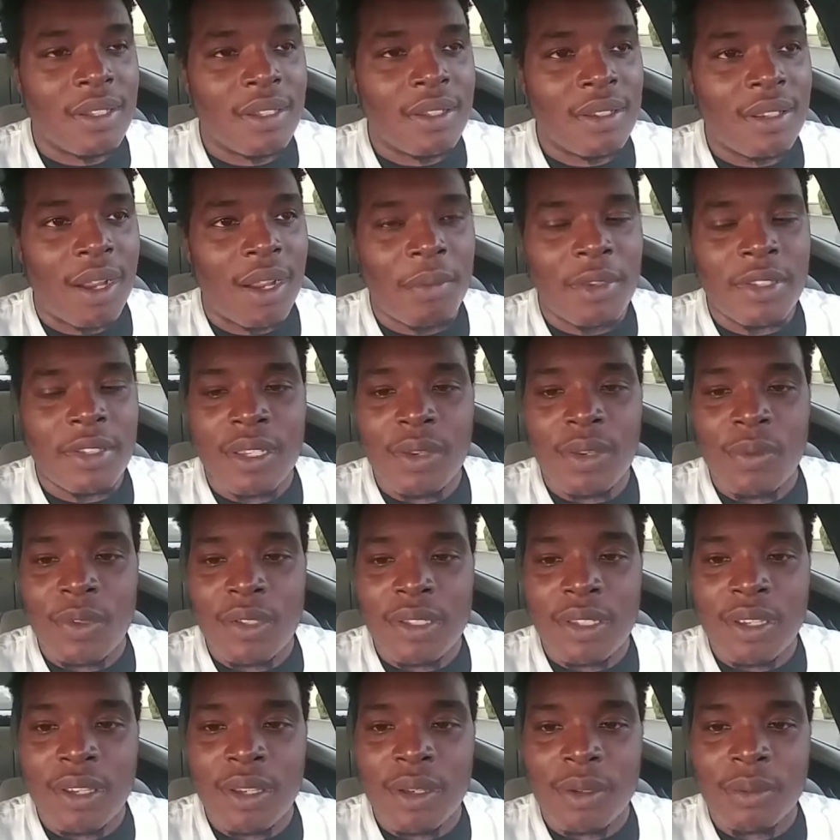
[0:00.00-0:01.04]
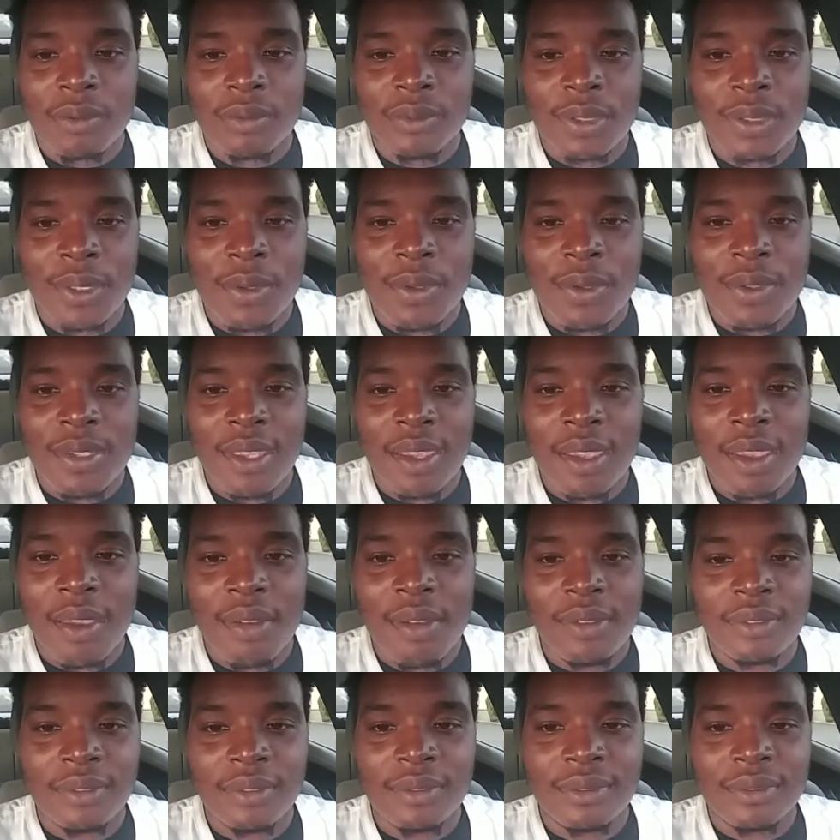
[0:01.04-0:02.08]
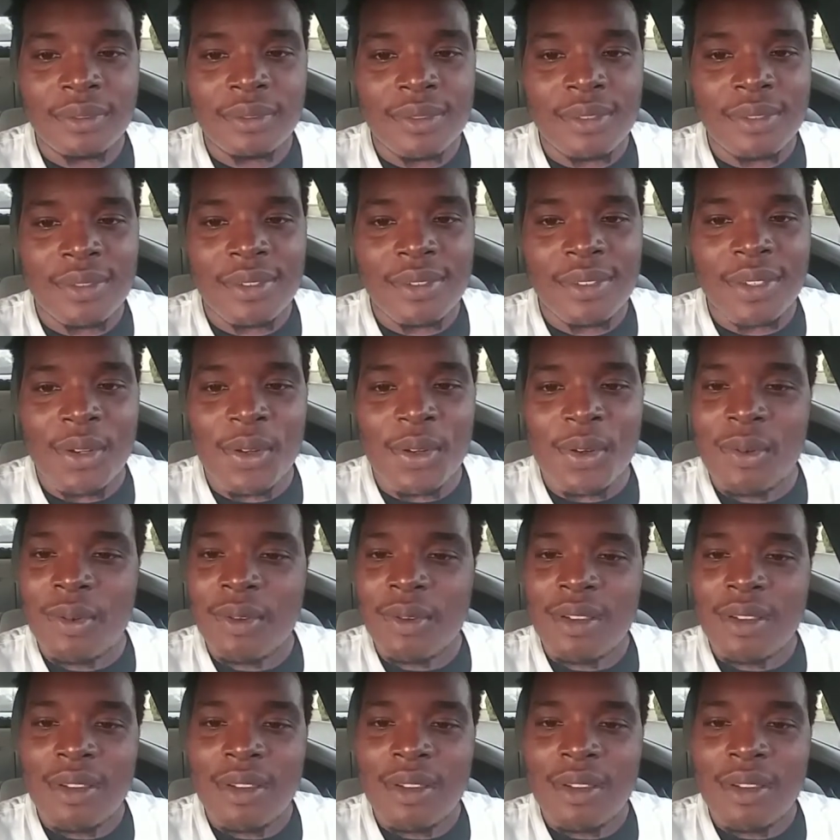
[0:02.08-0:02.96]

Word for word: I'm gonna see what's up. You know what I'm saying? So